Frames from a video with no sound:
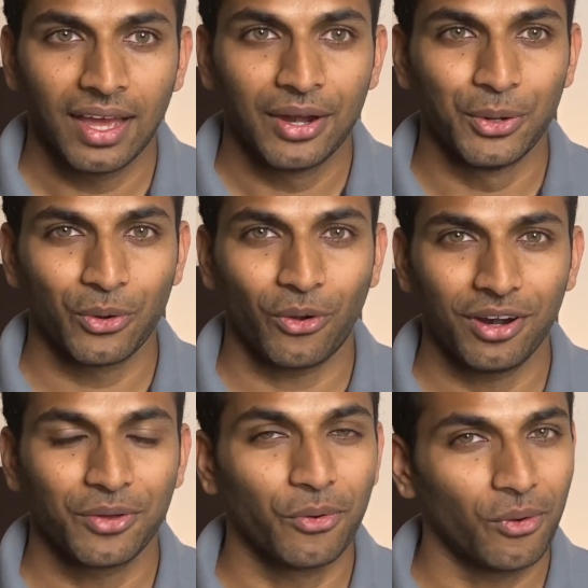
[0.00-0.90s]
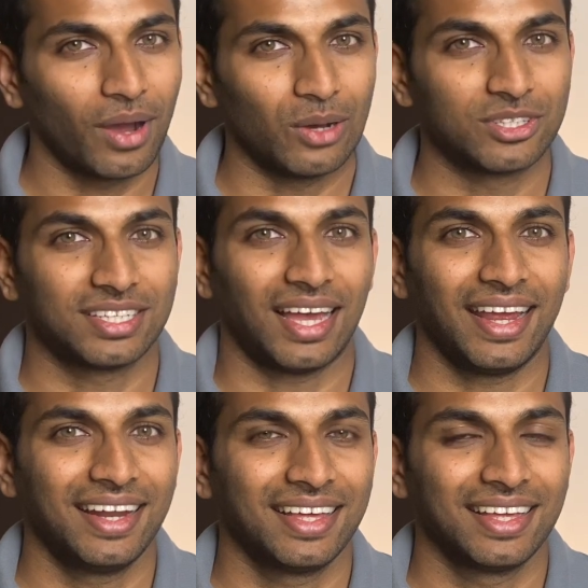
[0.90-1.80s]
Do not go
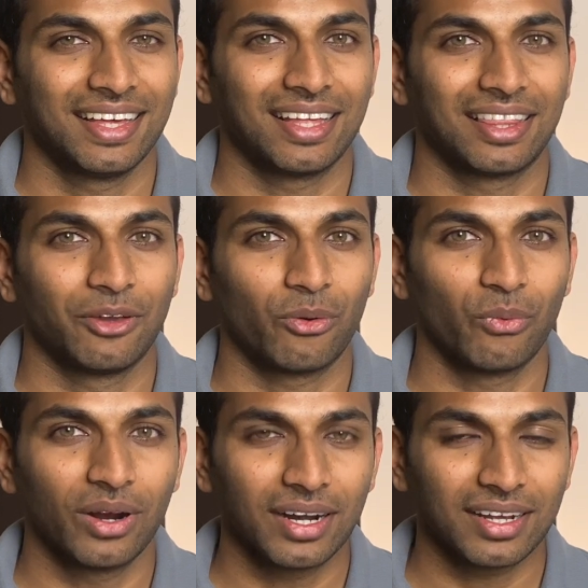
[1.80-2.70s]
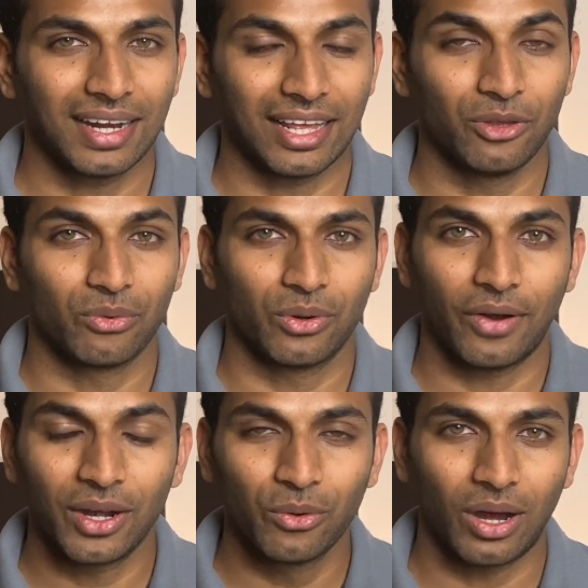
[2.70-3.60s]
outside your work, like you do
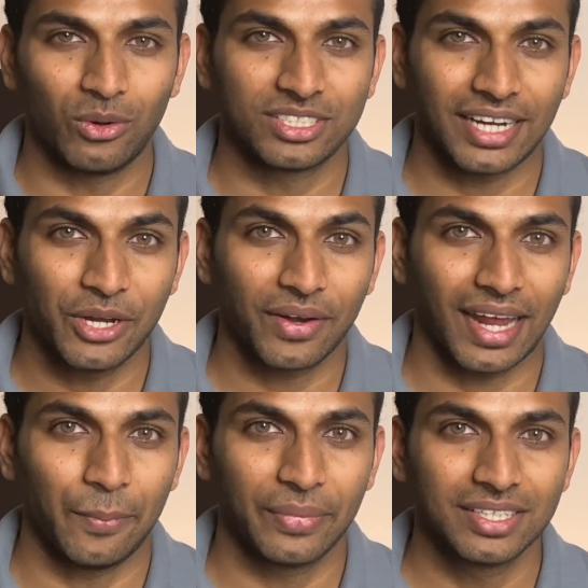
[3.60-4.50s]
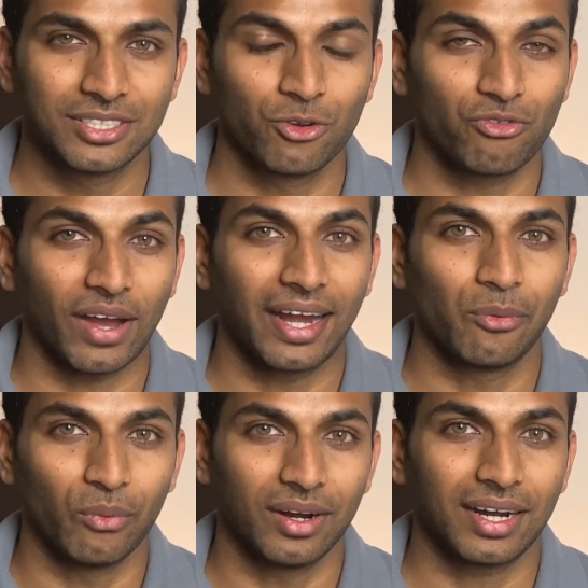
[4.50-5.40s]
not go outside your campus to find
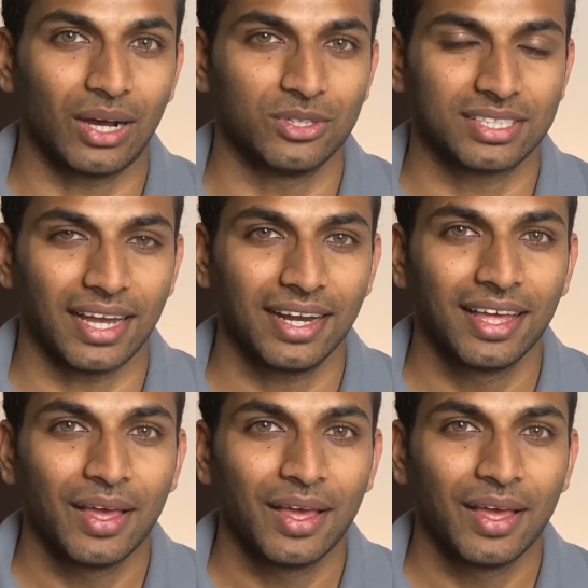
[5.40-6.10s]
work outside,